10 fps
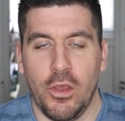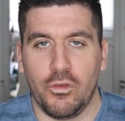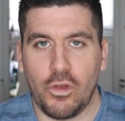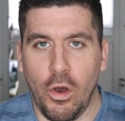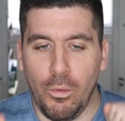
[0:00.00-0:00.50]

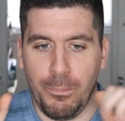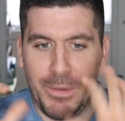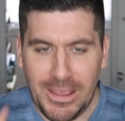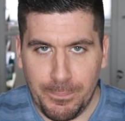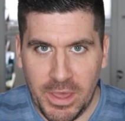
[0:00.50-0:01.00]
So,
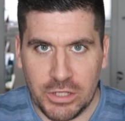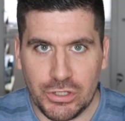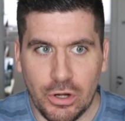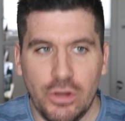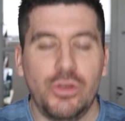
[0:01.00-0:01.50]
big
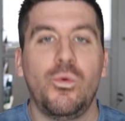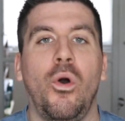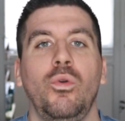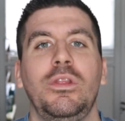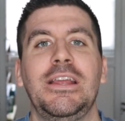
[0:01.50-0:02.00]
picture, you
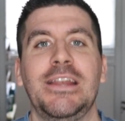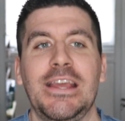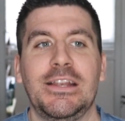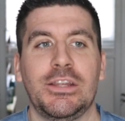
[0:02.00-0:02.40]
only need